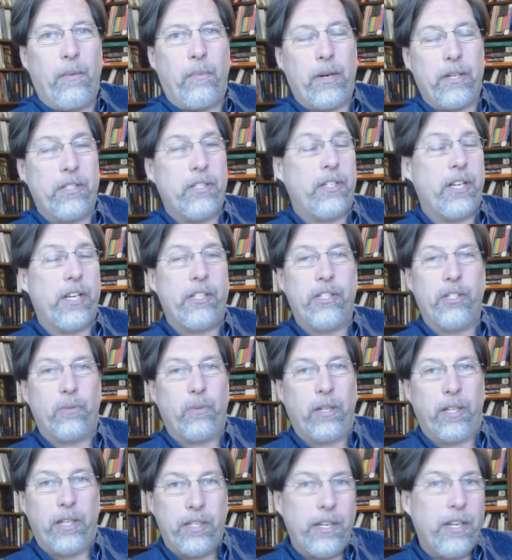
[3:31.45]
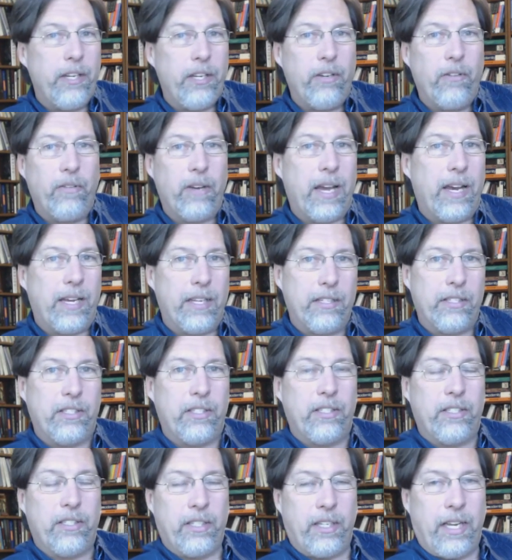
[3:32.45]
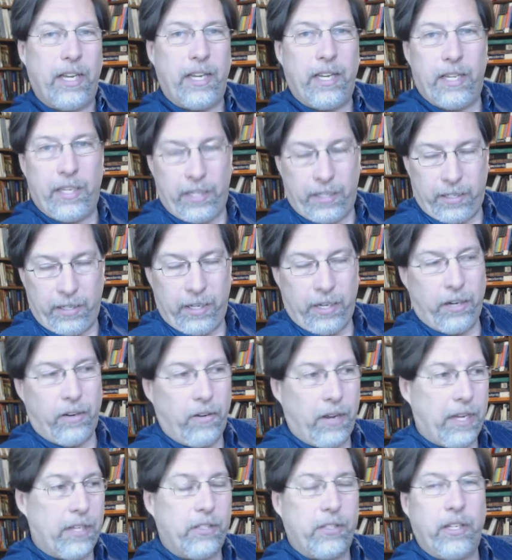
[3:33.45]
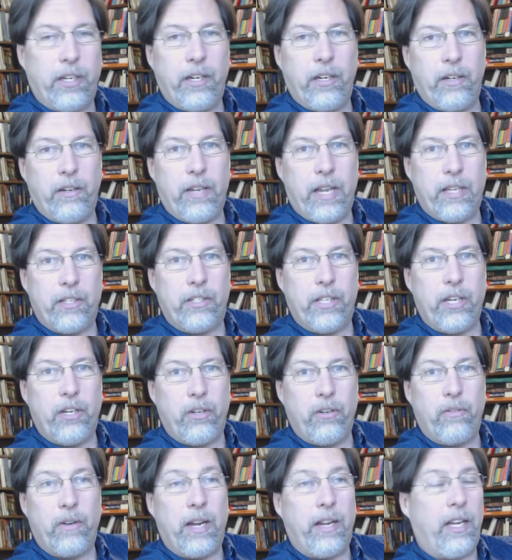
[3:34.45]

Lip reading: Presentations will continue as as they do.